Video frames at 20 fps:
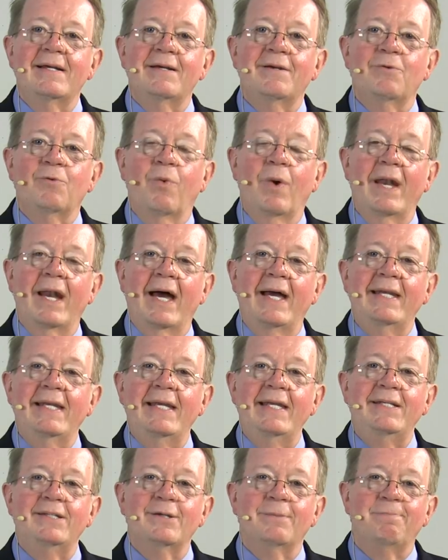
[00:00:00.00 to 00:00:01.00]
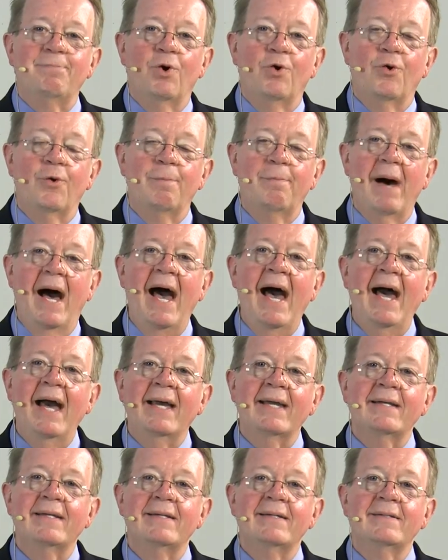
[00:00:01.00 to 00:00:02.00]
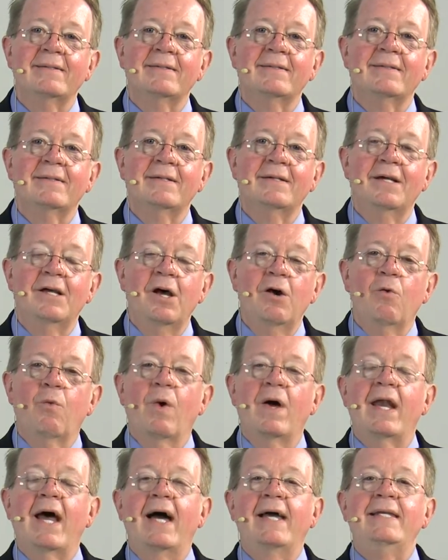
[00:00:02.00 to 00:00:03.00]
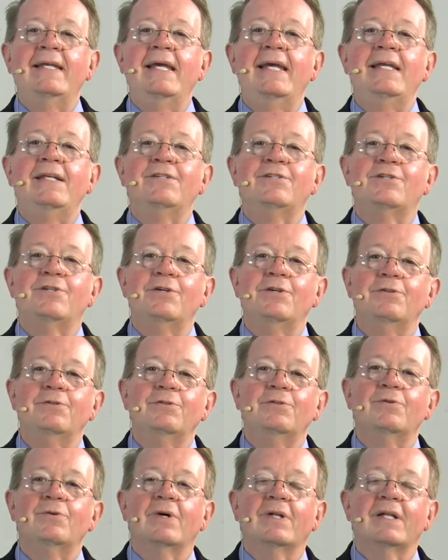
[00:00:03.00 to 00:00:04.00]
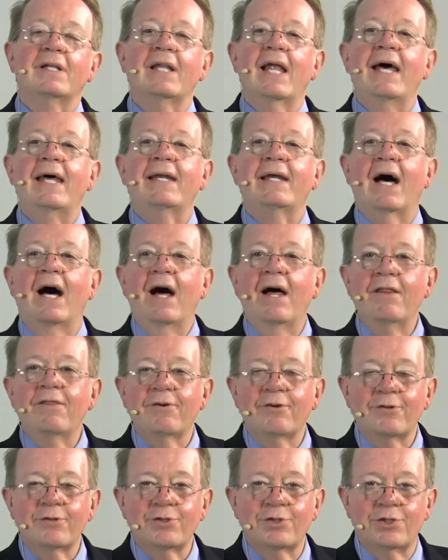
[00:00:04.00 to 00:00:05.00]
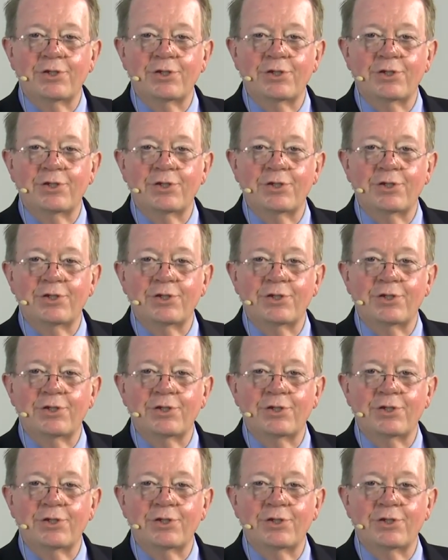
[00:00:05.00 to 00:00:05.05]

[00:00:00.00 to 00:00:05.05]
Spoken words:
when I need to pull back, when I need to let others